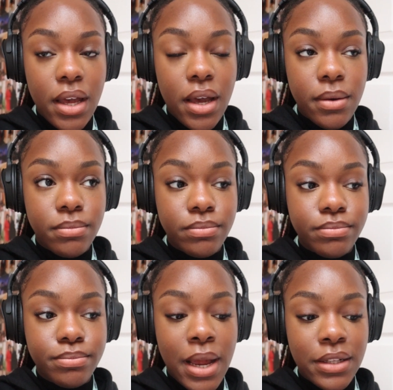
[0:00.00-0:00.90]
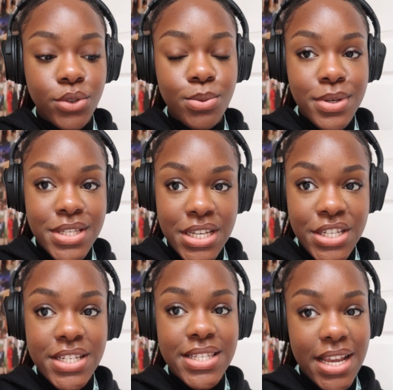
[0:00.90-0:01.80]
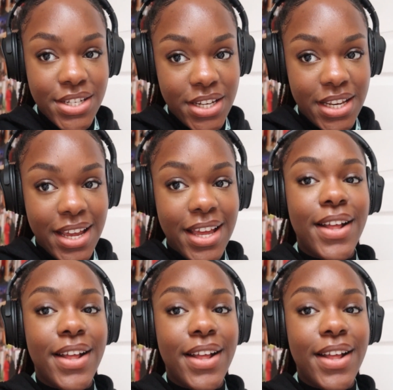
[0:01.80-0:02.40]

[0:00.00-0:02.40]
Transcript: a practical procedure session,